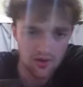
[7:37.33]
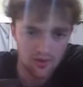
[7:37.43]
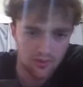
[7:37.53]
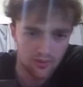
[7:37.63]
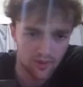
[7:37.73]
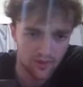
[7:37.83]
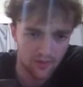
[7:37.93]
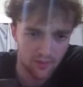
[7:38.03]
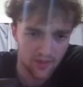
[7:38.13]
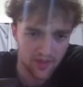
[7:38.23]
What if
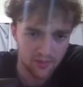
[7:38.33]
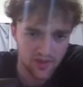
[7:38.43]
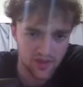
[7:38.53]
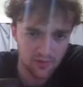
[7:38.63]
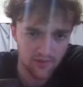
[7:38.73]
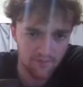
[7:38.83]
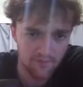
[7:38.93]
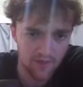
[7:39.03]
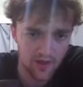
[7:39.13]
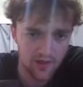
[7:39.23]
I play bishop
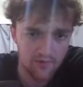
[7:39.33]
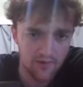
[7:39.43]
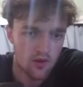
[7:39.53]
f5?